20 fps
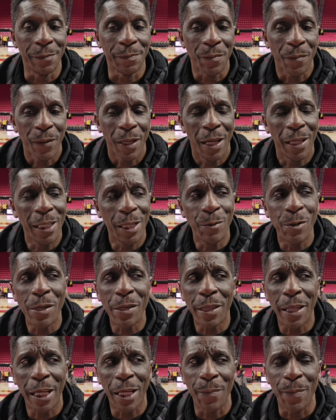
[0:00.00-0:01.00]
And then when
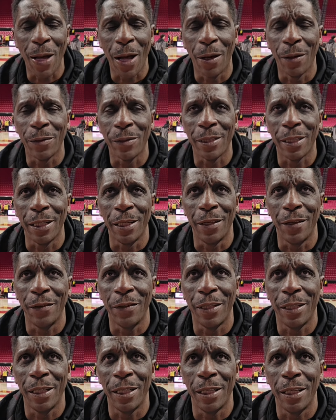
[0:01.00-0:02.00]
you think about the,
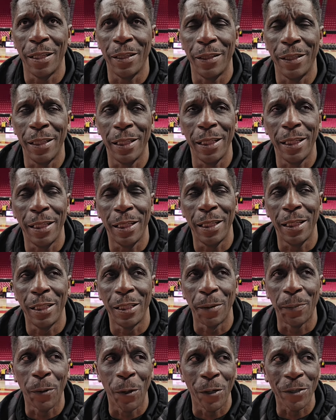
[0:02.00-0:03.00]
the the,
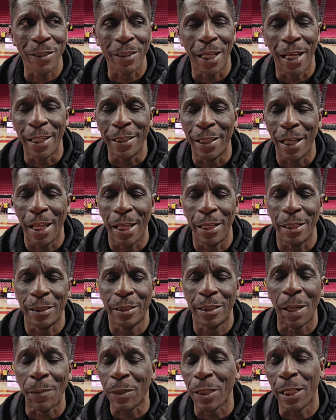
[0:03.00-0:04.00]
the person that
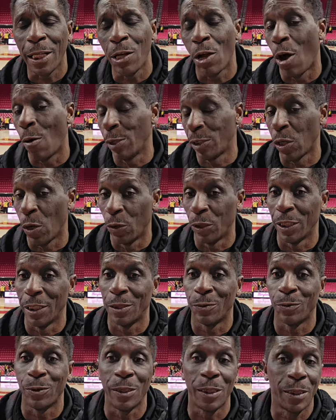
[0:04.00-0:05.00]
something he always told
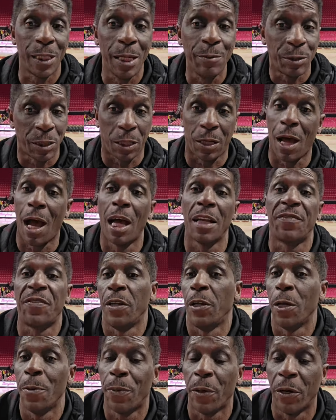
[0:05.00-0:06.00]
us was he was a God
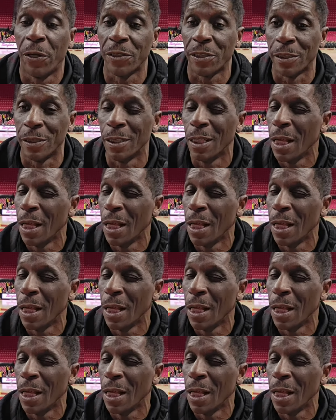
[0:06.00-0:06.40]
fearing person.